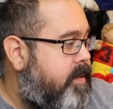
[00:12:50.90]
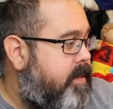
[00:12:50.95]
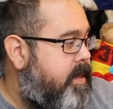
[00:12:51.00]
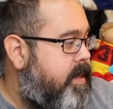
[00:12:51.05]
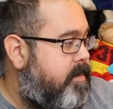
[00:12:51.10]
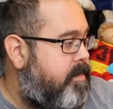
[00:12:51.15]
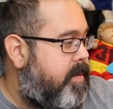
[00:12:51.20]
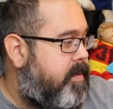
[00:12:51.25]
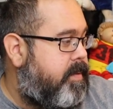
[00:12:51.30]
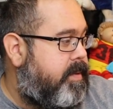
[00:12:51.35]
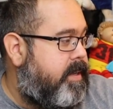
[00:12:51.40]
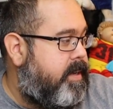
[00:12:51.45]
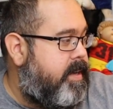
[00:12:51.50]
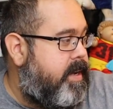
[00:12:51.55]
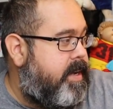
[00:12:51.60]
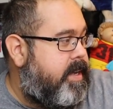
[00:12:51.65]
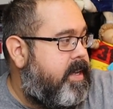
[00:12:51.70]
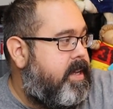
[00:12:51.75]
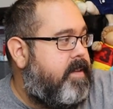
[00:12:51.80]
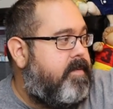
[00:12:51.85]
Keep it with the
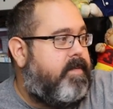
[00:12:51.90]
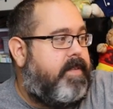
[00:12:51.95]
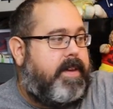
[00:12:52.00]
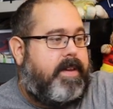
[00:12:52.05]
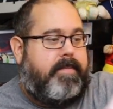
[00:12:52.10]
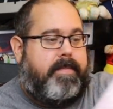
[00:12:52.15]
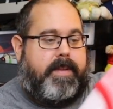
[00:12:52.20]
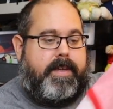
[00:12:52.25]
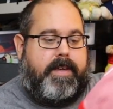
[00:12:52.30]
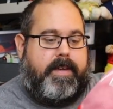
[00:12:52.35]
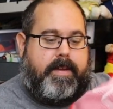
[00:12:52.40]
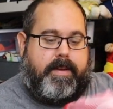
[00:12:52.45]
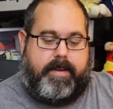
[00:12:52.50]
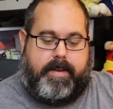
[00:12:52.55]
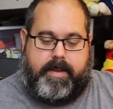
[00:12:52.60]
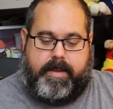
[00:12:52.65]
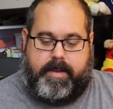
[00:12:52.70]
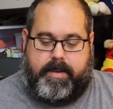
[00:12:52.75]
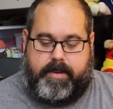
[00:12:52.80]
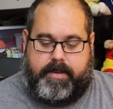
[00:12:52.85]
Nike family
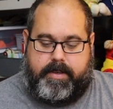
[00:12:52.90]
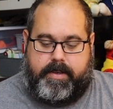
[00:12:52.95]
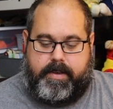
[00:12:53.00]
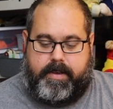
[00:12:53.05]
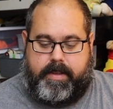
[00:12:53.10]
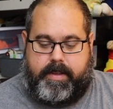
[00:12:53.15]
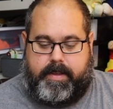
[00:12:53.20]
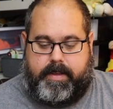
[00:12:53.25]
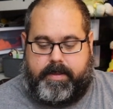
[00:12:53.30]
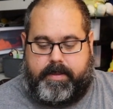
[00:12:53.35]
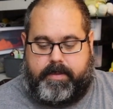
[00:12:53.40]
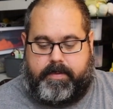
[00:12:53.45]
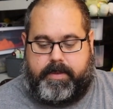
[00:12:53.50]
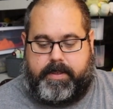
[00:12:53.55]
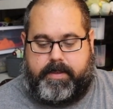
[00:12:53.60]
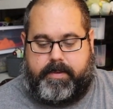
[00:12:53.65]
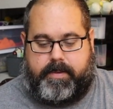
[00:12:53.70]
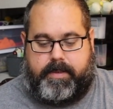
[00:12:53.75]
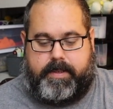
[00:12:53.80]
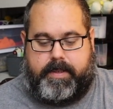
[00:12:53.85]
and show you this. We
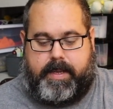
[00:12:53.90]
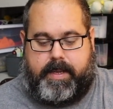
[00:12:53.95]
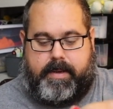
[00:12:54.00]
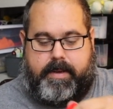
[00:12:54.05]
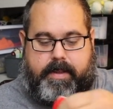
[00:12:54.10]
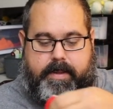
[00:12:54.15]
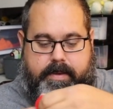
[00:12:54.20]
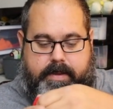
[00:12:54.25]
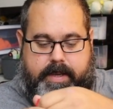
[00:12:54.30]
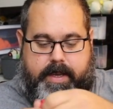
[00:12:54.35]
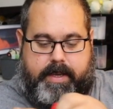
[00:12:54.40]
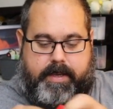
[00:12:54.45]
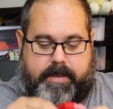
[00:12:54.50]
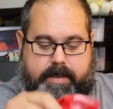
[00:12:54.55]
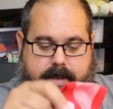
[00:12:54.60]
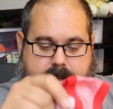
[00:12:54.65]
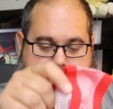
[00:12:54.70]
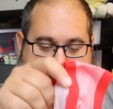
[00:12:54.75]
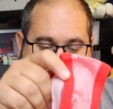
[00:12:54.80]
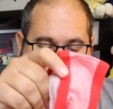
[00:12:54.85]
sold another tank
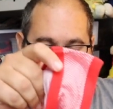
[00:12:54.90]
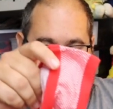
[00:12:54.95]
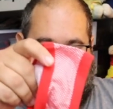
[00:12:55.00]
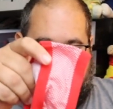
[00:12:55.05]
top.